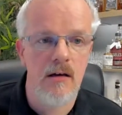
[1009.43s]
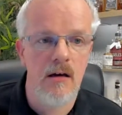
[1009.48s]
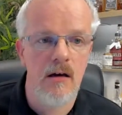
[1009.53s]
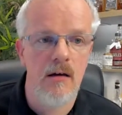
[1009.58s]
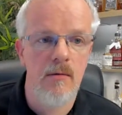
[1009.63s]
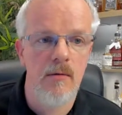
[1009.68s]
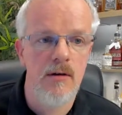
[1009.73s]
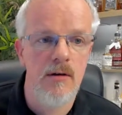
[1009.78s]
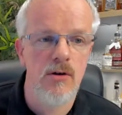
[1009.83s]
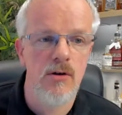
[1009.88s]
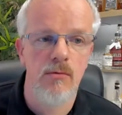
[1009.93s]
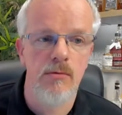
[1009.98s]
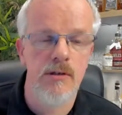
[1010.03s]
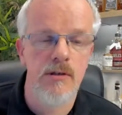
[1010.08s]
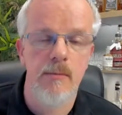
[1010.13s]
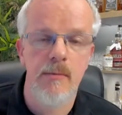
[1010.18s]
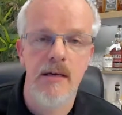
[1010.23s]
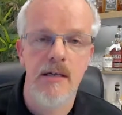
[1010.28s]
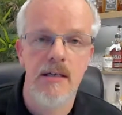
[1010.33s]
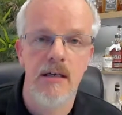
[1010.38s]
It's always
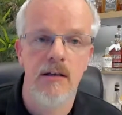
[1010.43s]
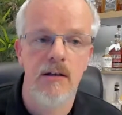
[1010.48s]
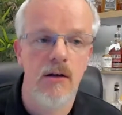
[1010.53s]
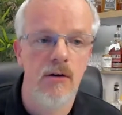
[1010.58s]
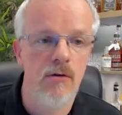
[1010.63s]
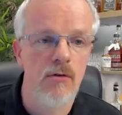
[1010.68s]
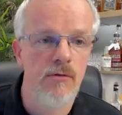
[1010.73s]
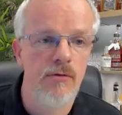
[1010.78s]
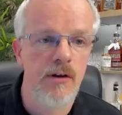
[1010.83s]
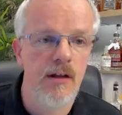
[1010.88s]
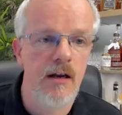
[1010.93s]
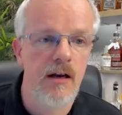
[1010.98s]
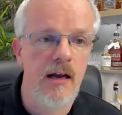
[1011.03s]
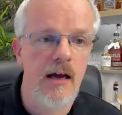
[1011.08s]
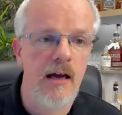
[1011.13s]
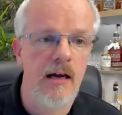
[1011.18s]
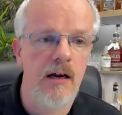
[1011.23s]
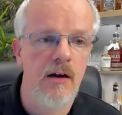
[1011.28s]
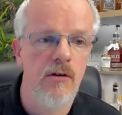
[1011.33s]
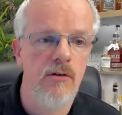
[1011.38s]
amazing to go over there and
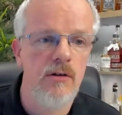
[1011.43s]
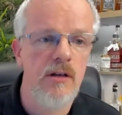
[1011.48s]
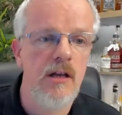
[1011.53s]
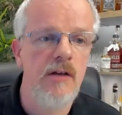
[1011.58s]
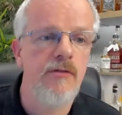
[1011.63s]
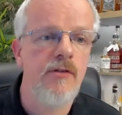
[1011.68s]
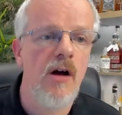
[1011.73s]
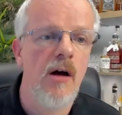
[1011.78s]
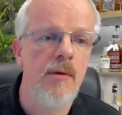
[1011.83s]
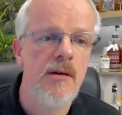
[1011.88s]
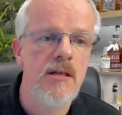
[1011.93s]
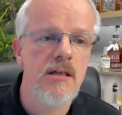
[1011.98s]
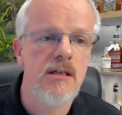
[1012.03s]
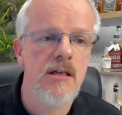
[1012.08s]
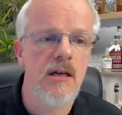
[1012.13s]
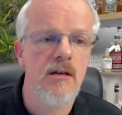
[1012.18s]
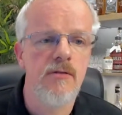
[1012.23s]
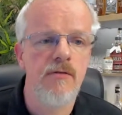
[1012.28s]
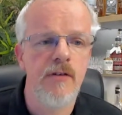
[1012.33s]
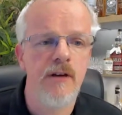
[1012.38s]
hang out. Dave Cummins is
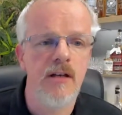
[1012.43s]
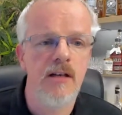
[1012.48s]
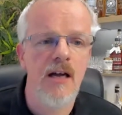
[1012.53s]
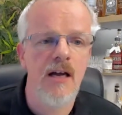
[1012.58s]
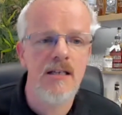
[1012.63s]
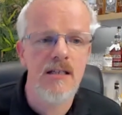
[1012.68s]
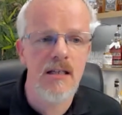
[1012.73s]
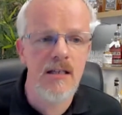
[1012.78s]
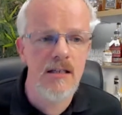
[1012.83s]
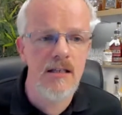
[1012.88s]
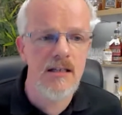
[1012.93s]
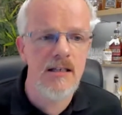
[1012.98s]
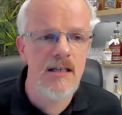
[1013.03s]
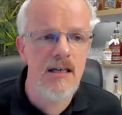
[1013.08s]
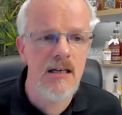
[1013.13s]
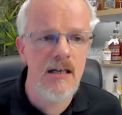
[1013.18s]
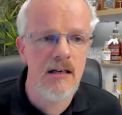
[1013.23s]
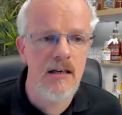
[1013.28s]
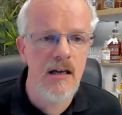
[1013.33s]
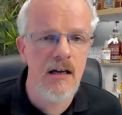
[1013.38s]
in. Fantastic to see
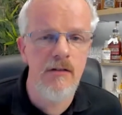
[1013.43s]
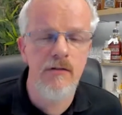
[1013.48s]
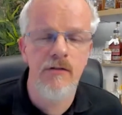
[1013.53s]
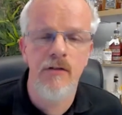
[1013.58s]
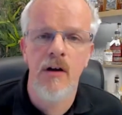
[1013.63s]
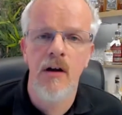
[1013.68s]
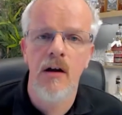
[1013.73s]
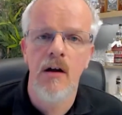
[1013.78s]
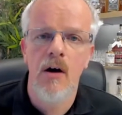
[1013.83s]
you, Dave.